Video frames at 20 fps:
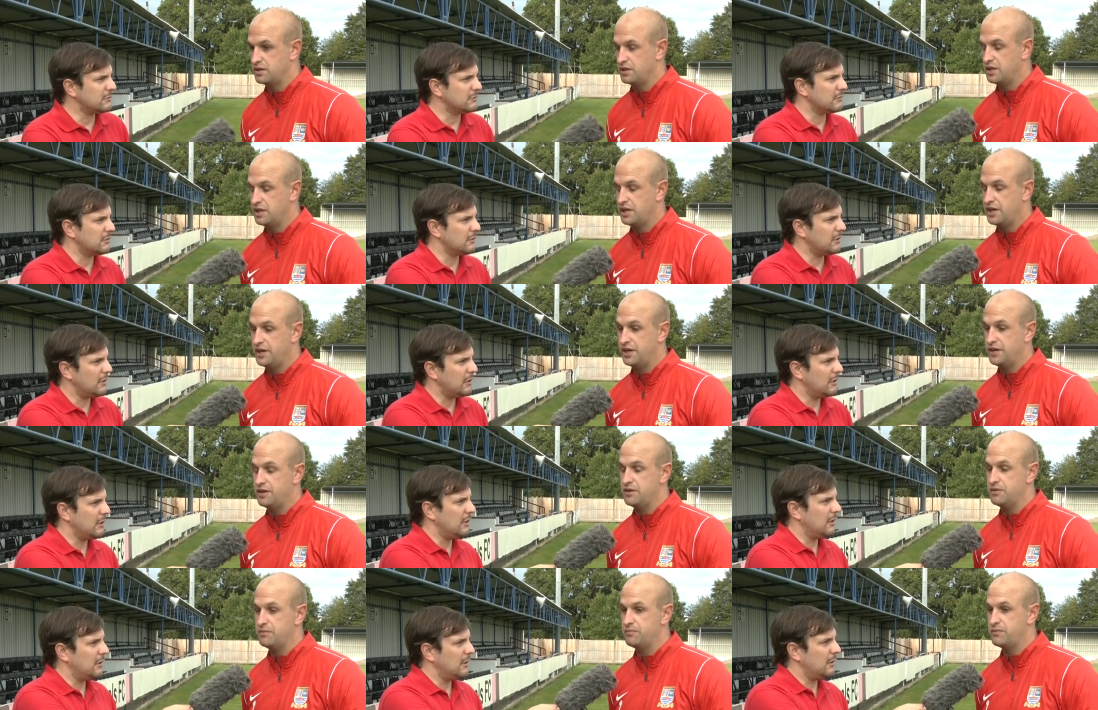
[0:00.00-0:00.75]

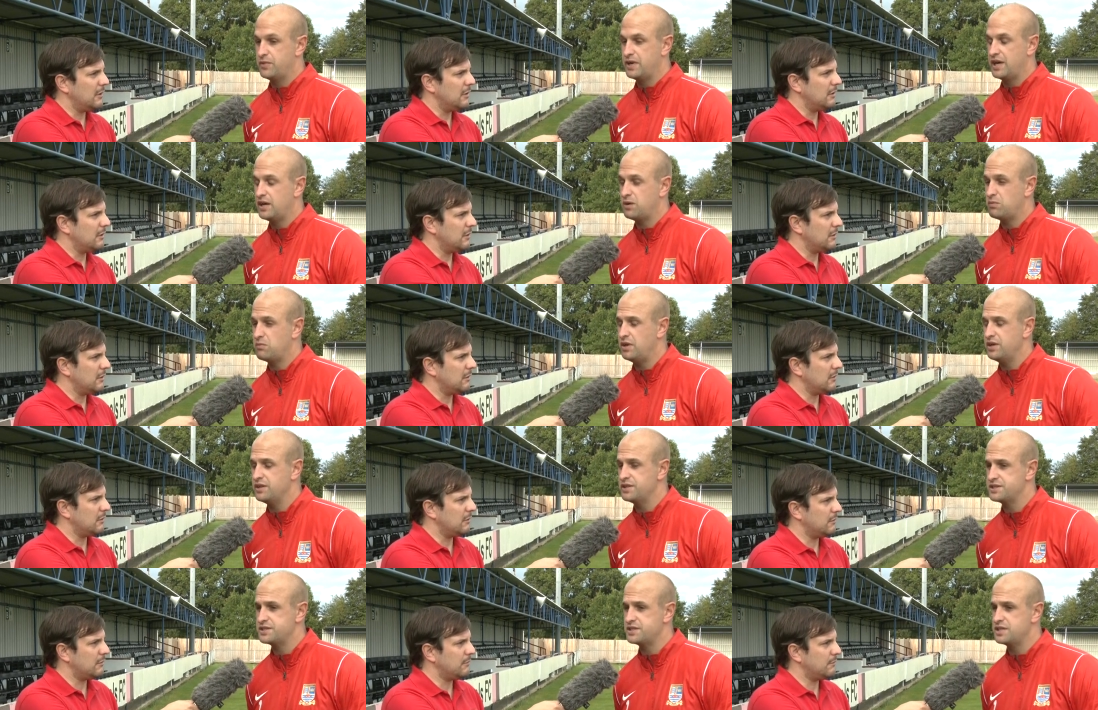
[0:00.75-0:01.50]
Speaker 1: Um, we had
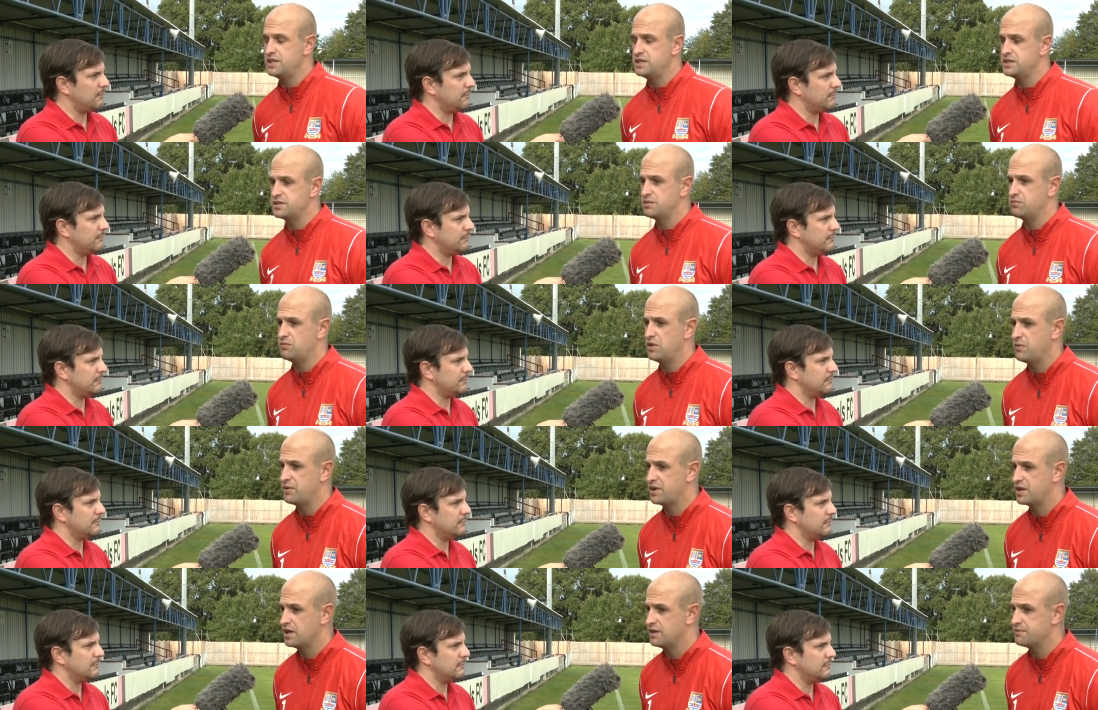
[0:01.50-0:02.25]
one season where
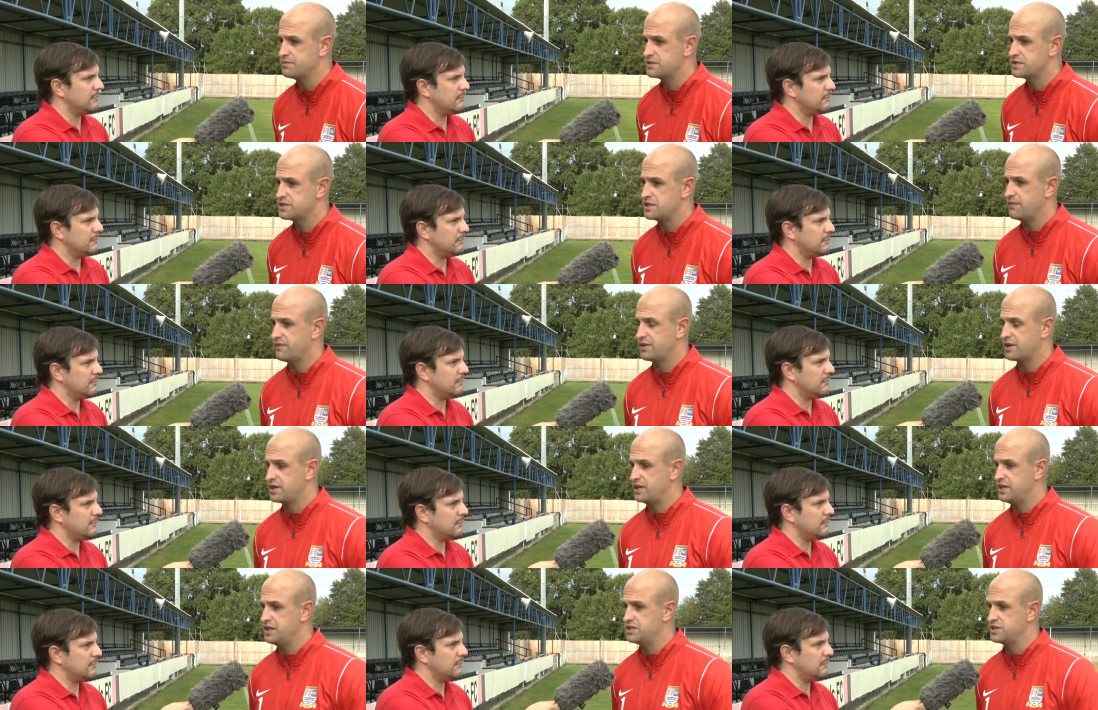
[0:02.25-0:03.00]
we kept seven
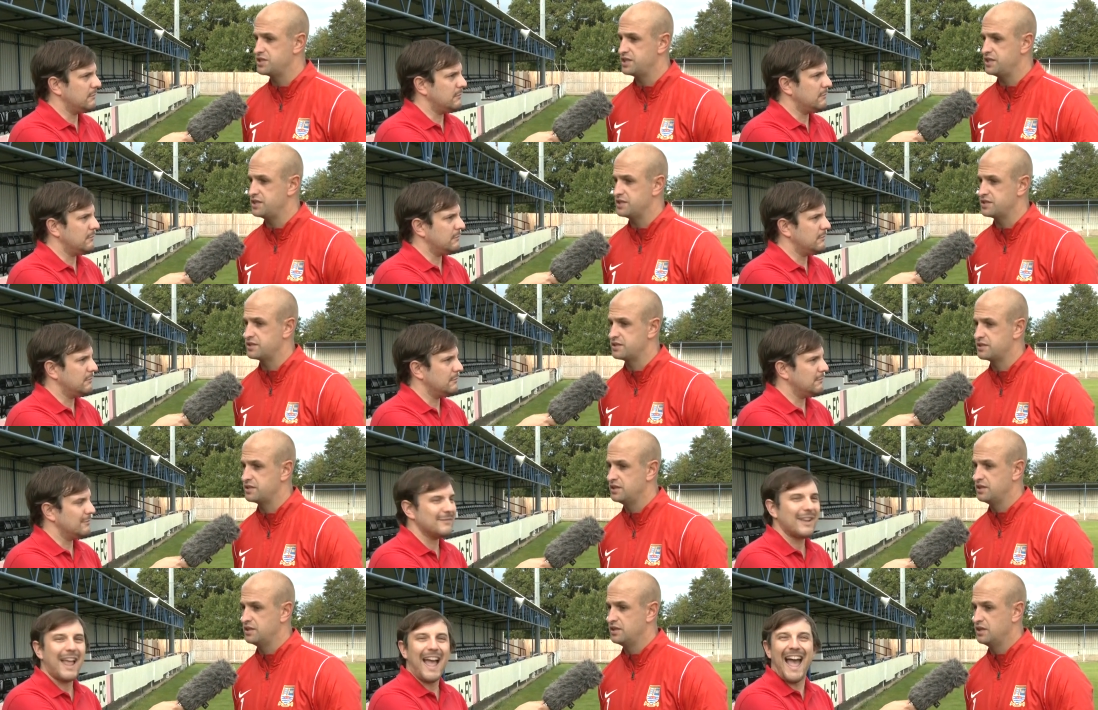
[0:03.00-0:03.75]
clean
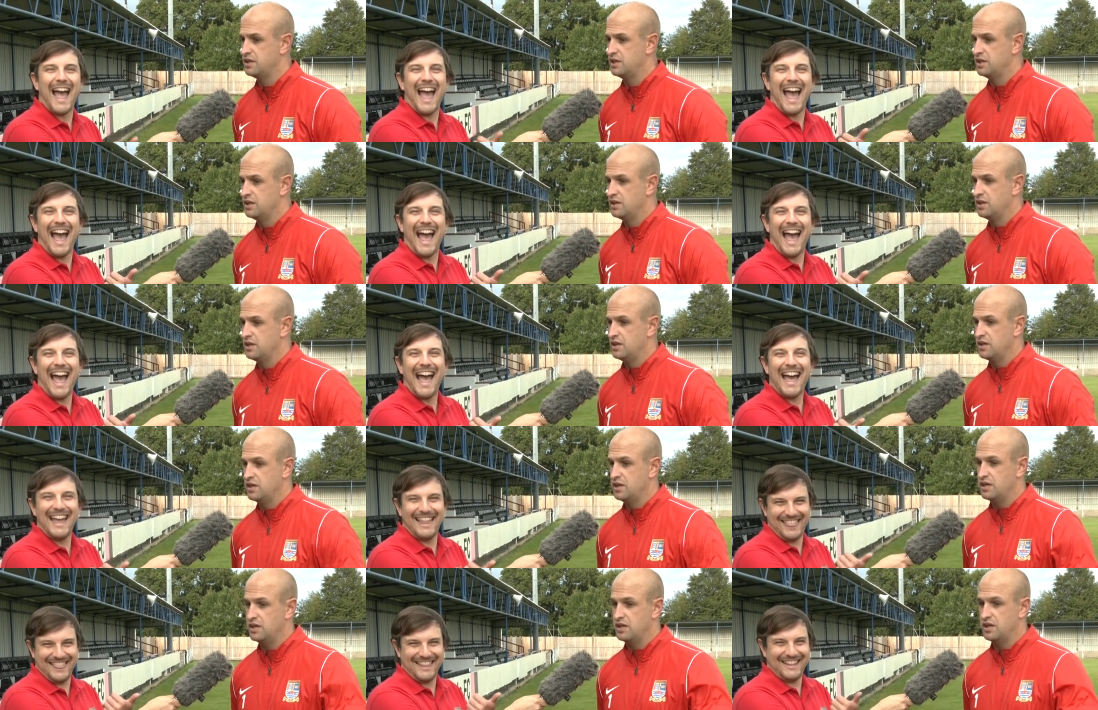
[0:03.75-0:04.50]
sheets.
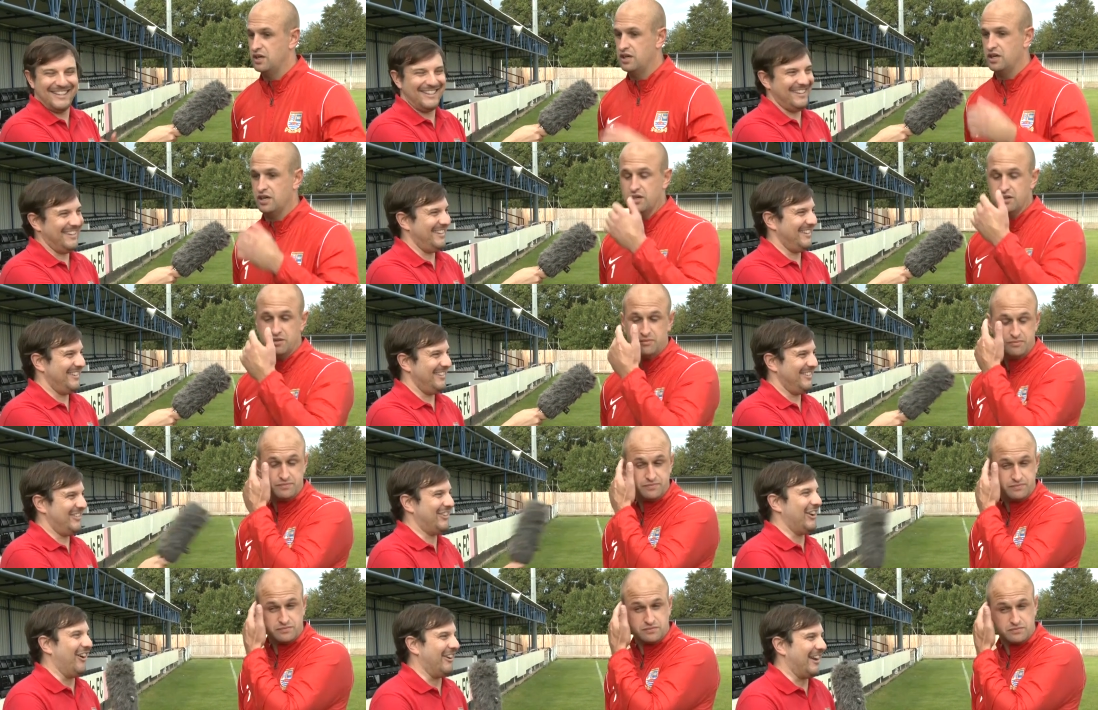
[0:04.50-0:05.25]

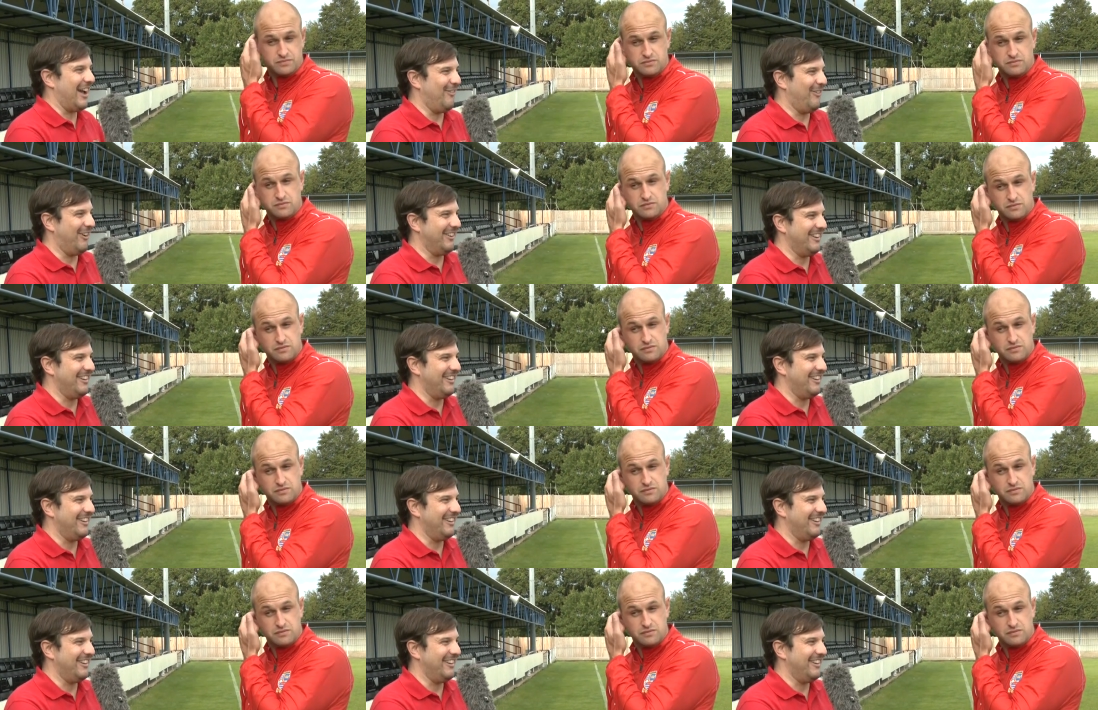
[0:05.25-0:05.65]
Um, Chuck that one